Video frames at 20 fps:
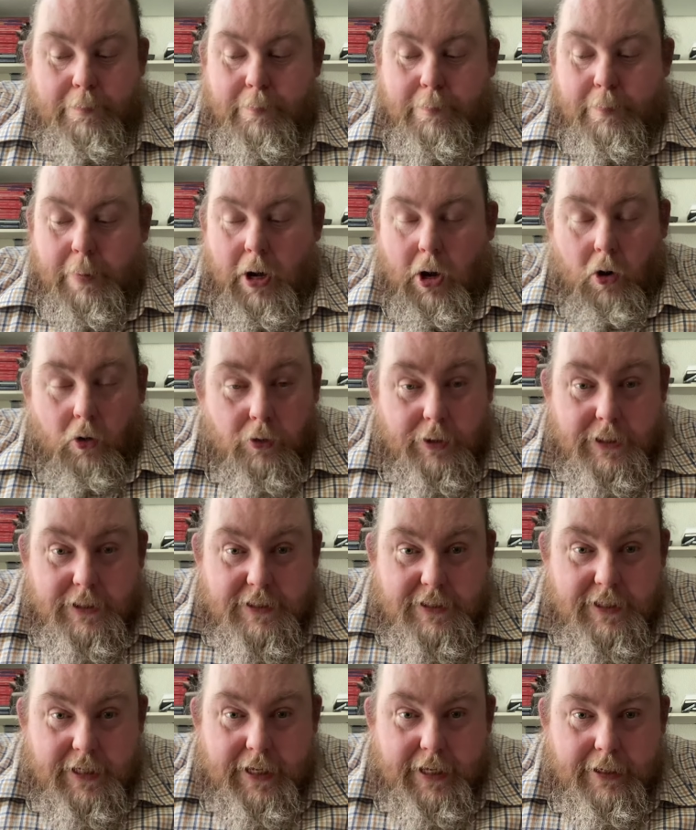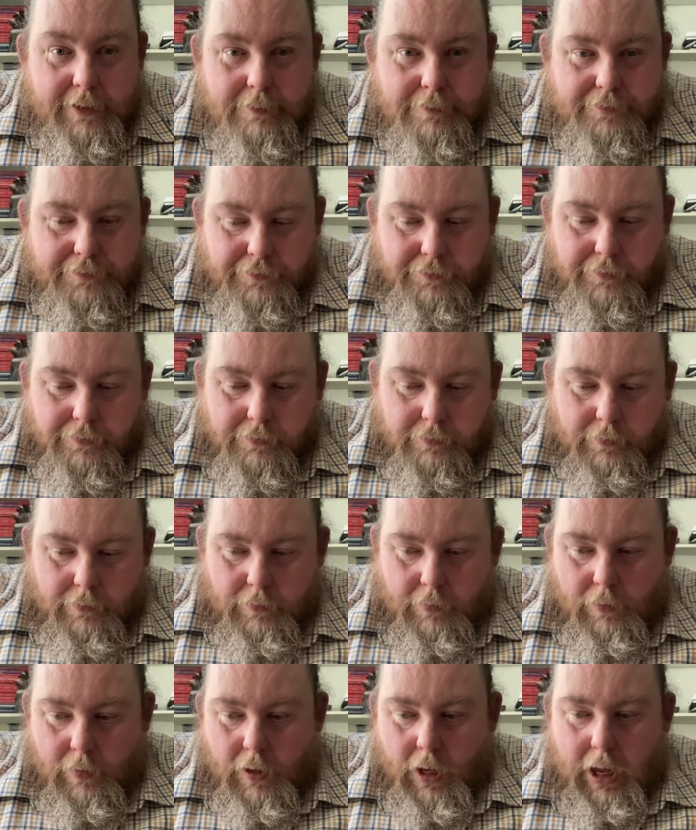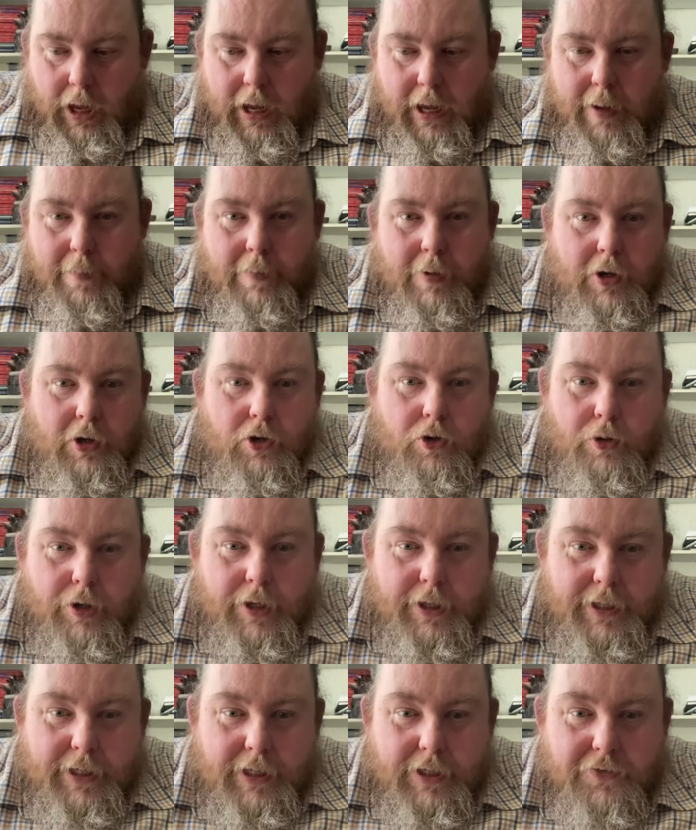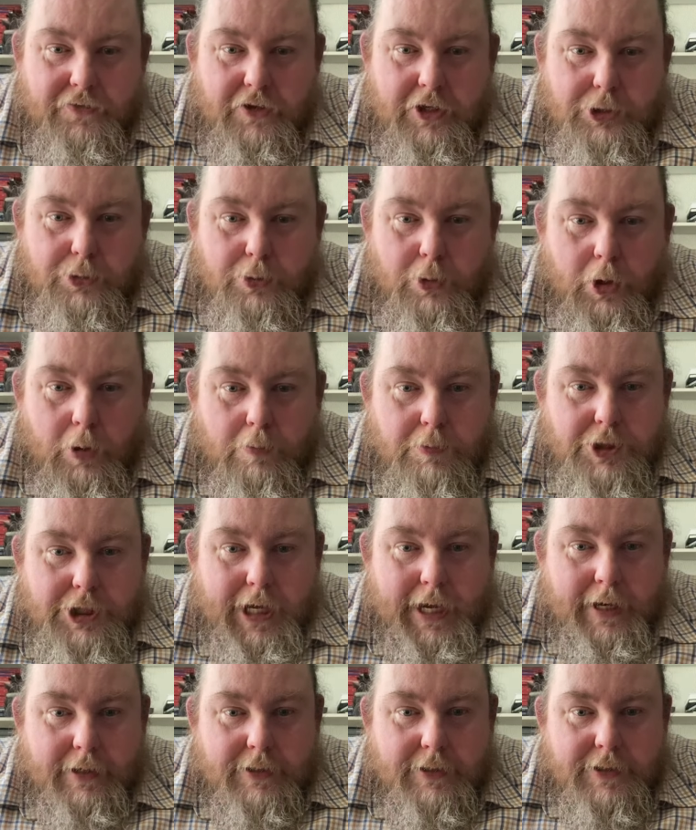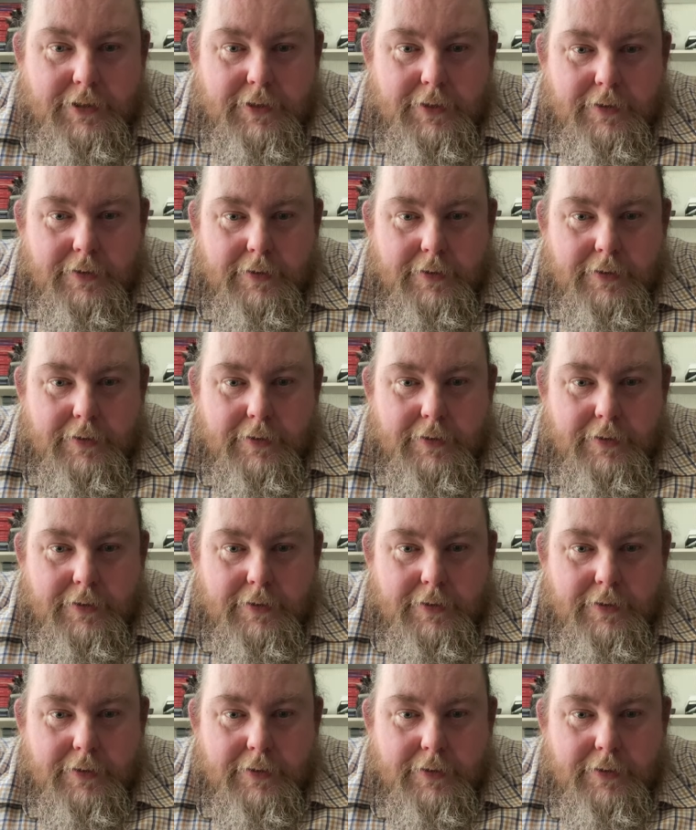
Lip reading: But honestly, look at the individual object,